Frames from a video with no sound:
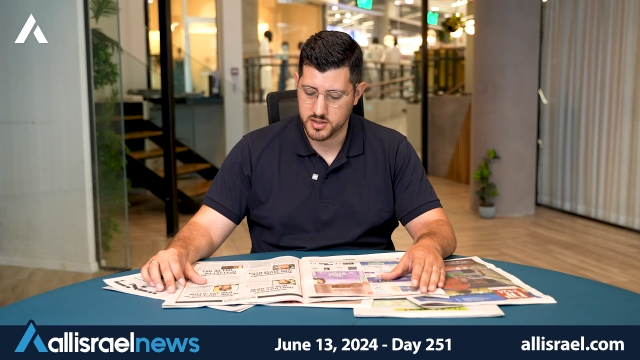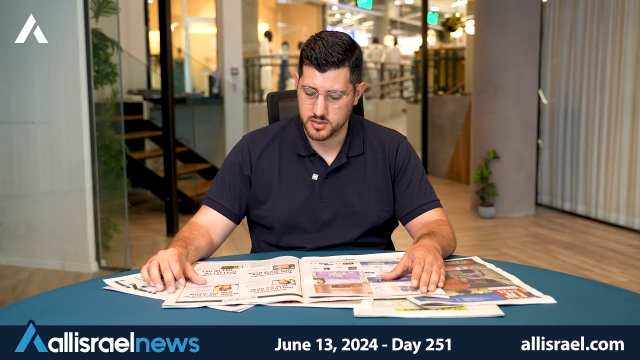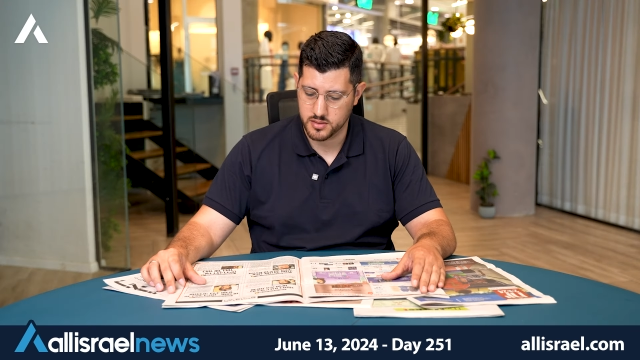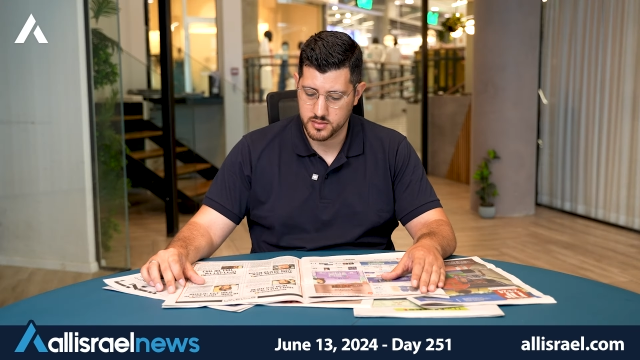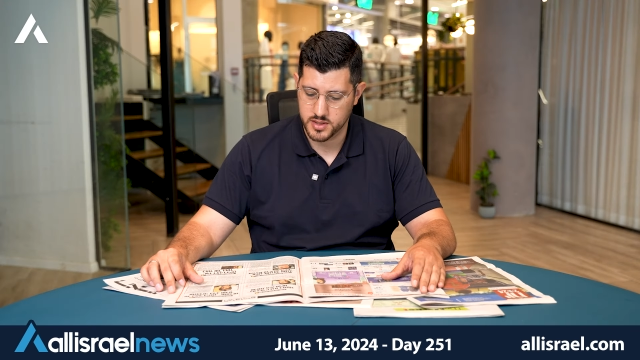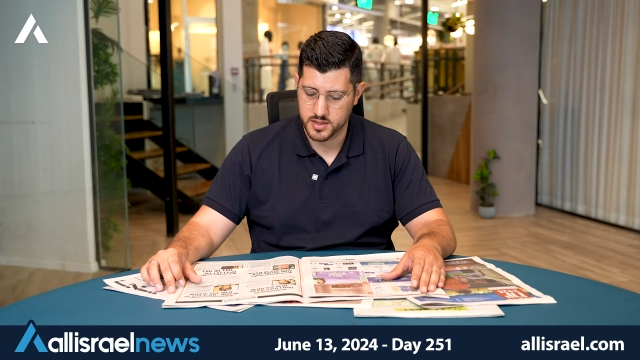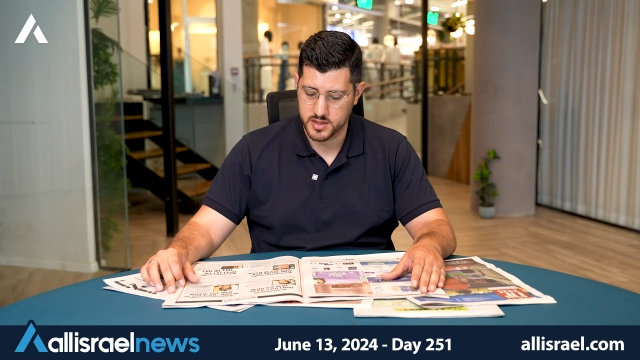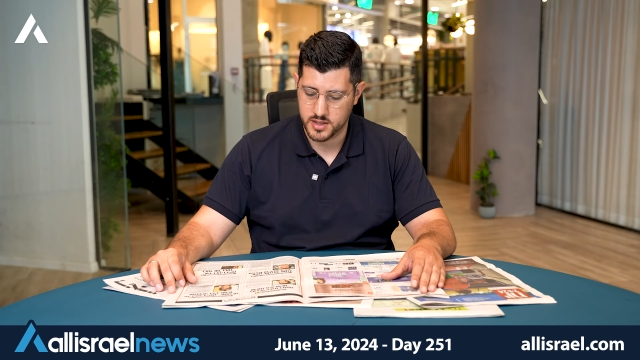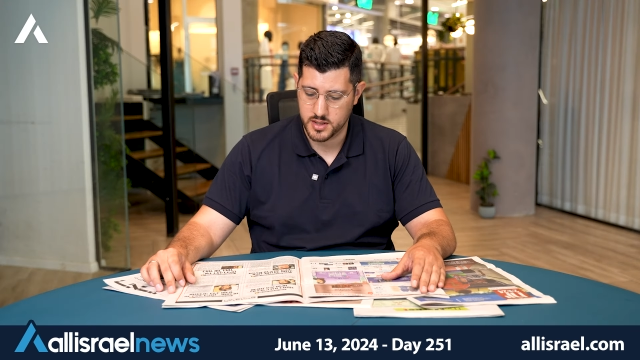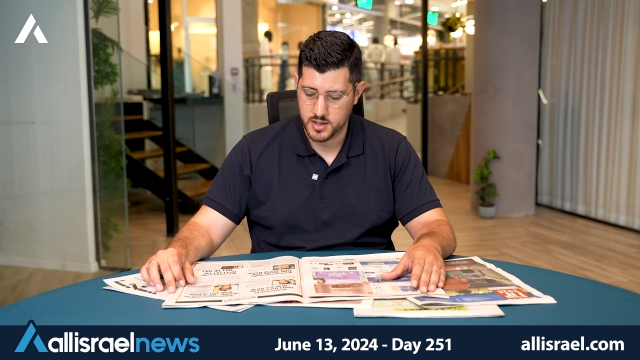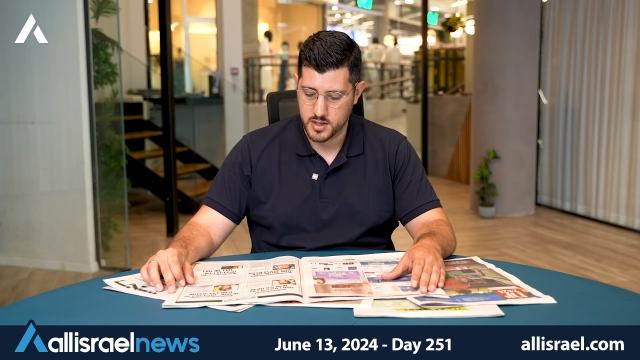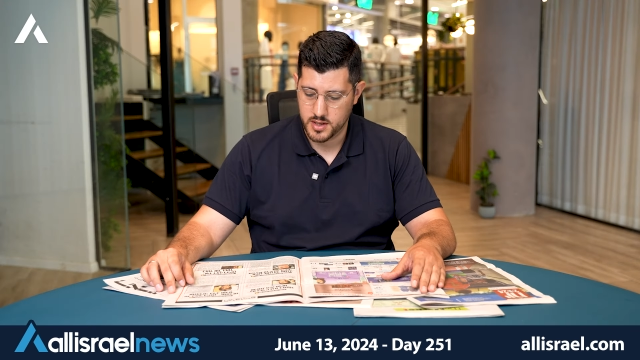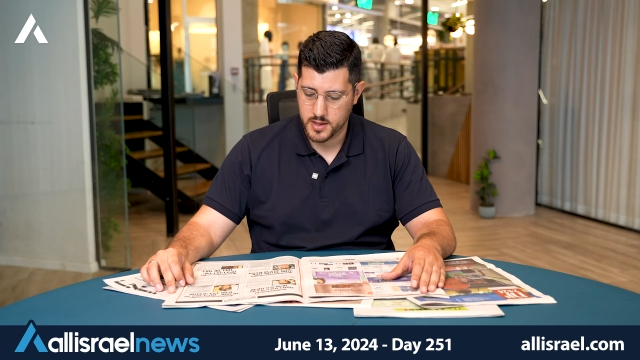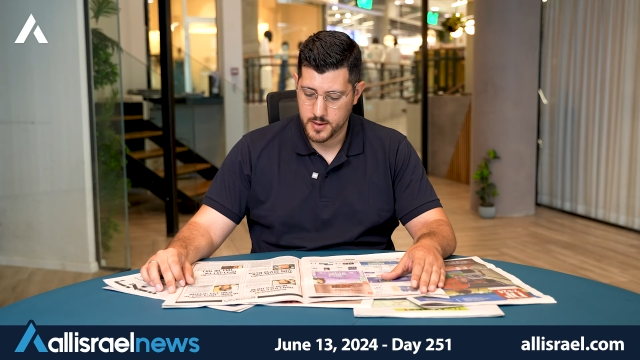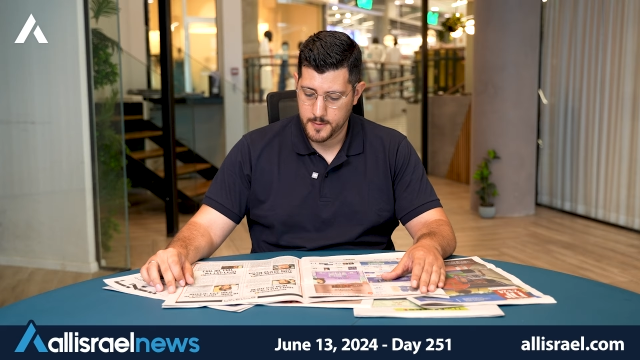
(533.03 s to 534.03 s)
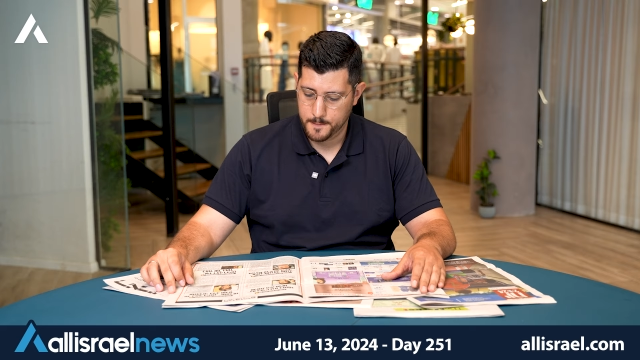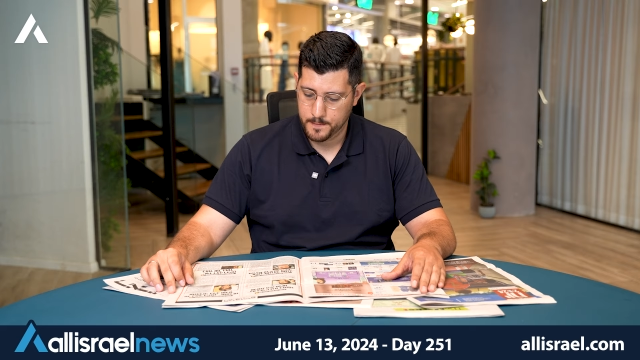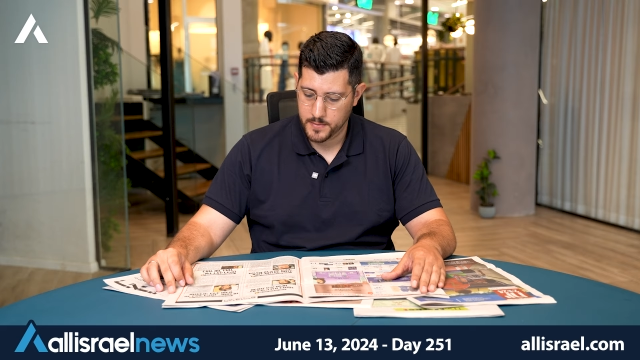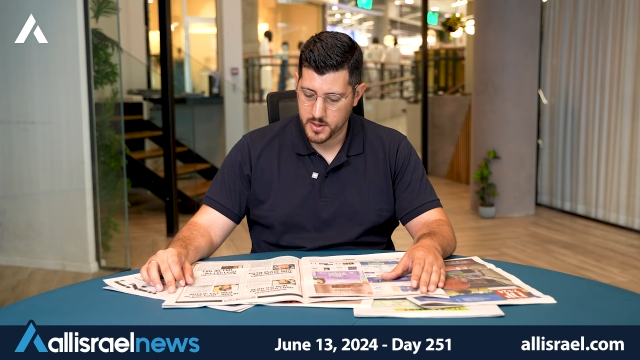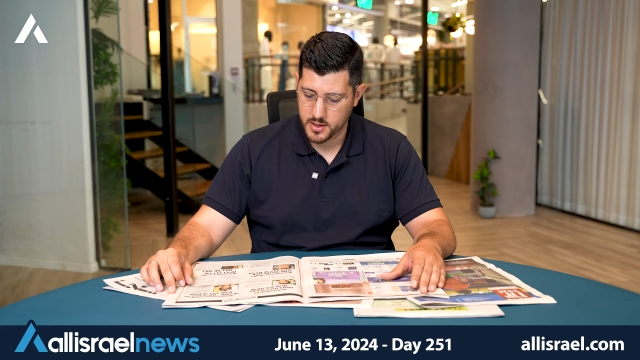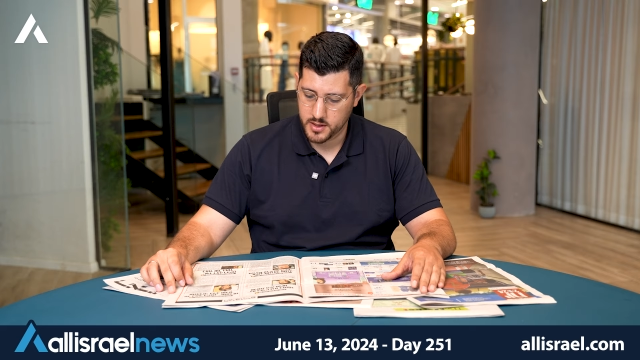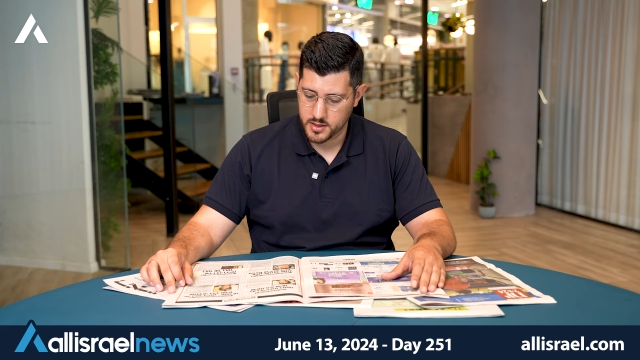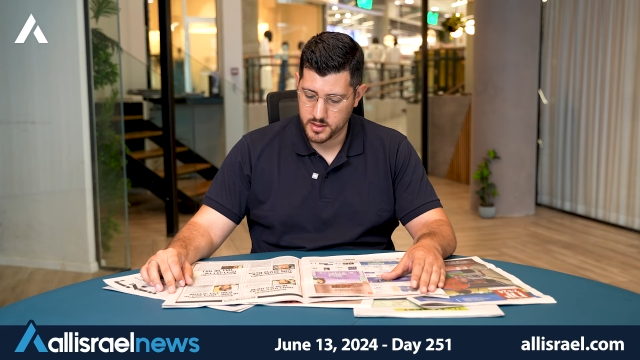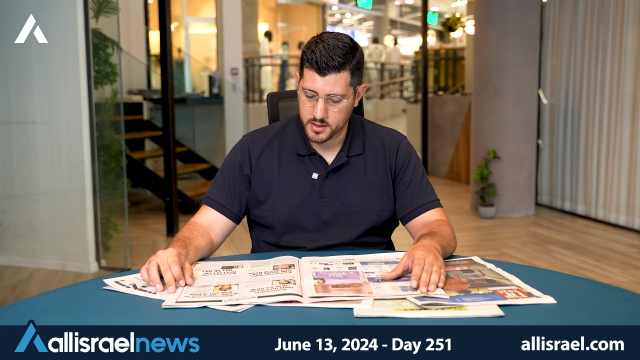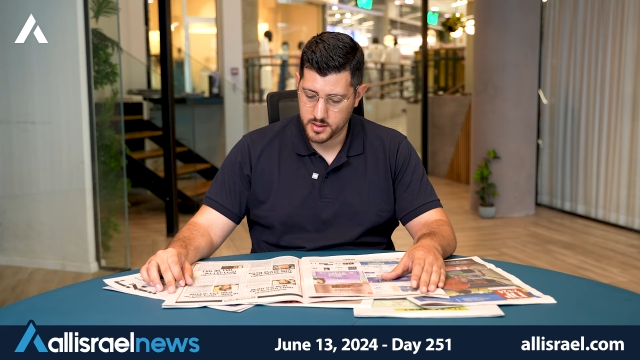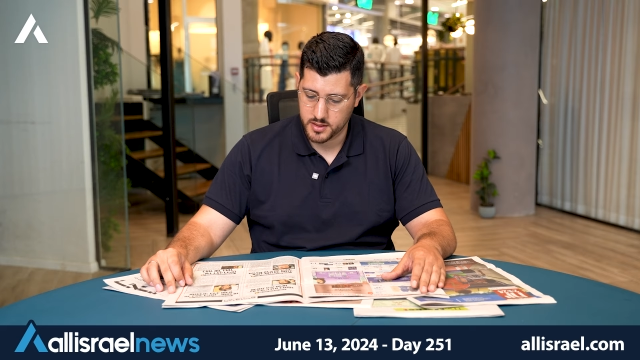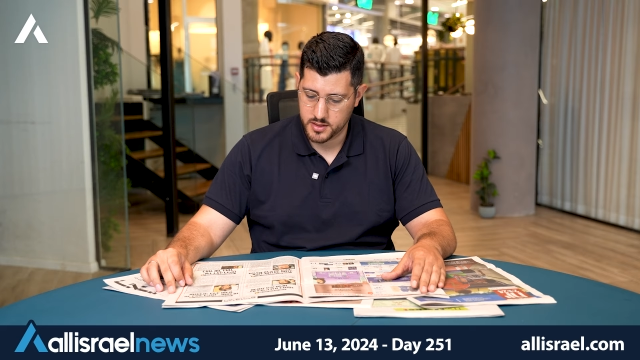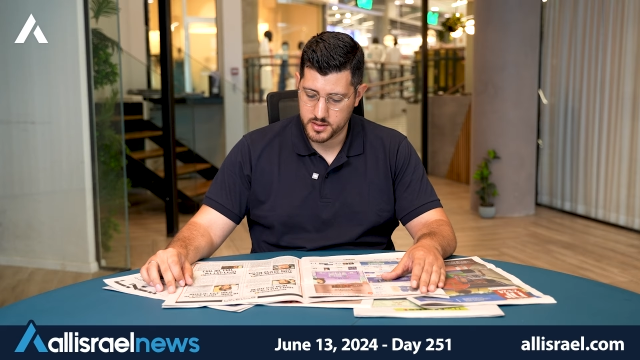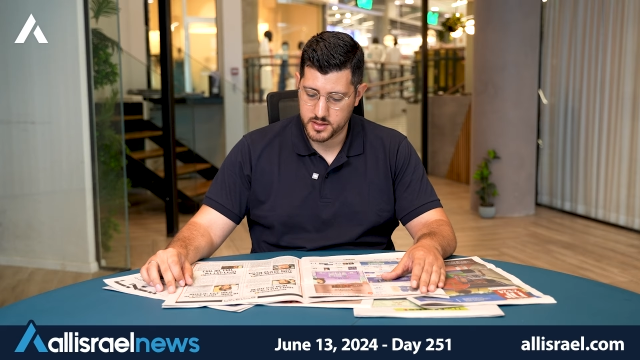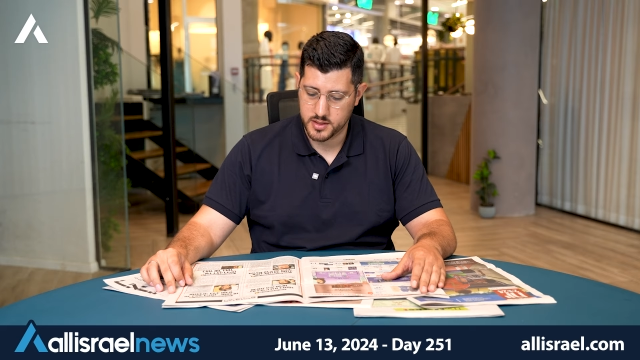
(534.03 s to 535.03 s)
stories. And
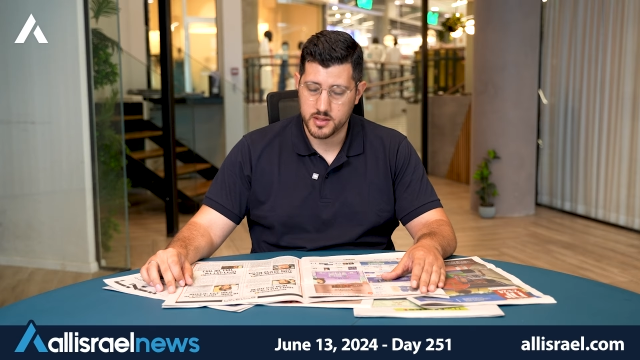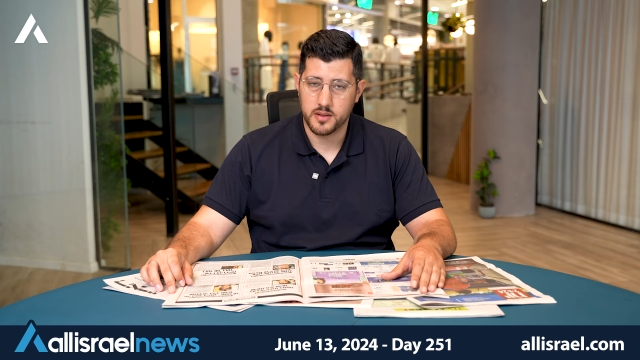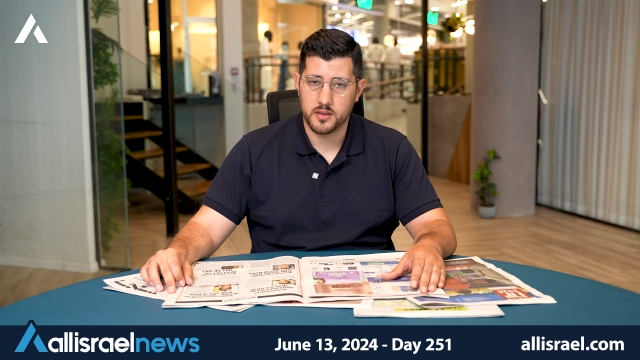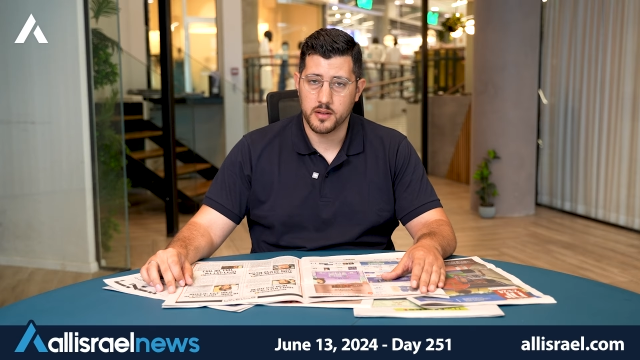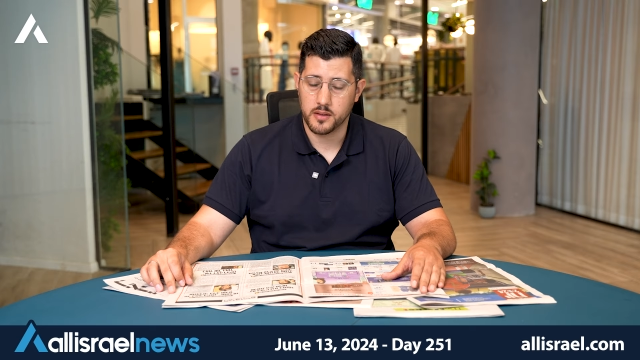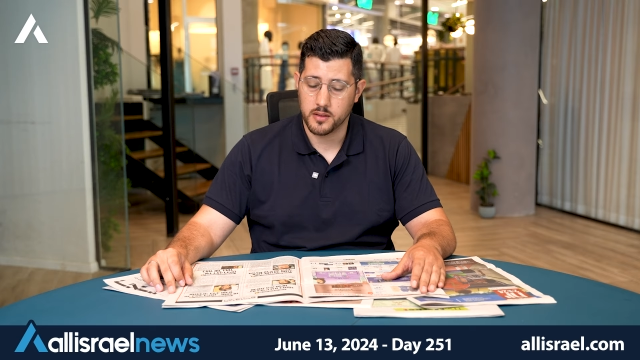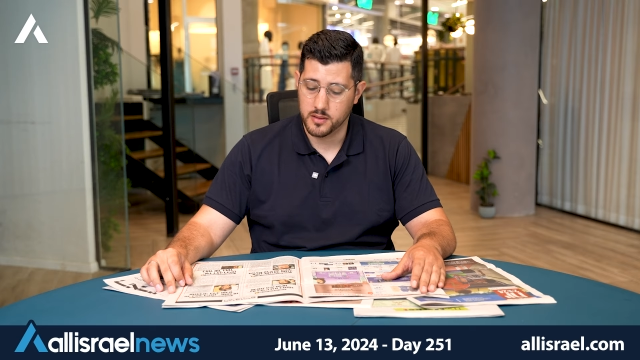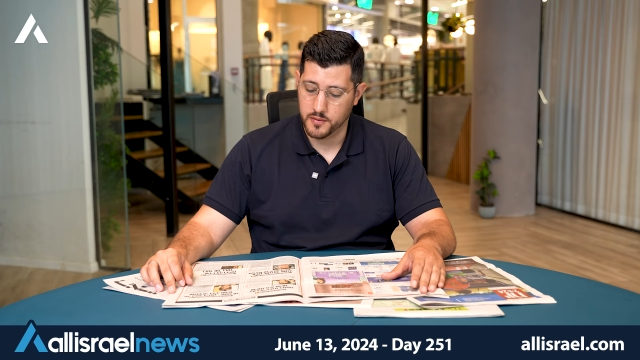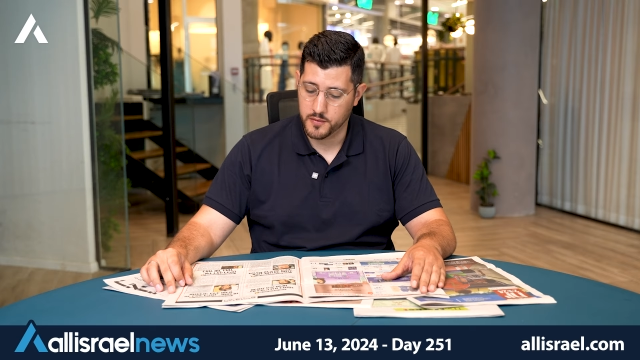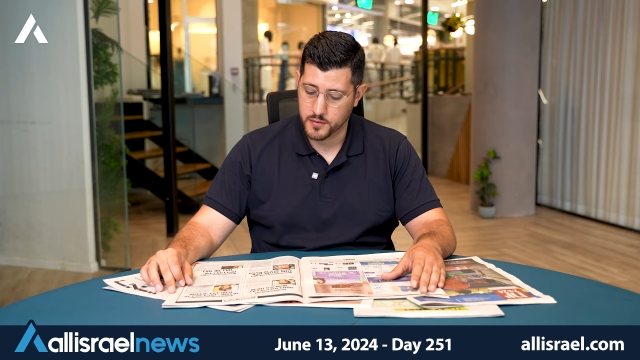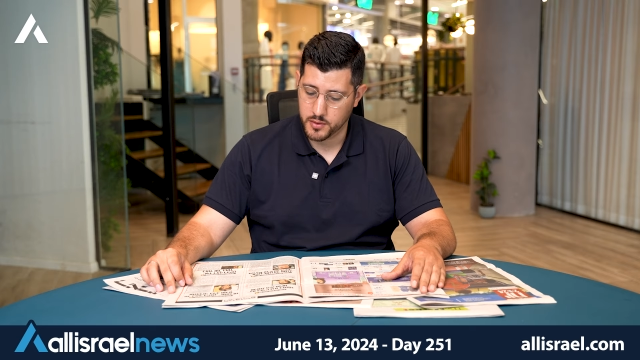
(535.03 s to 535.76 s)
the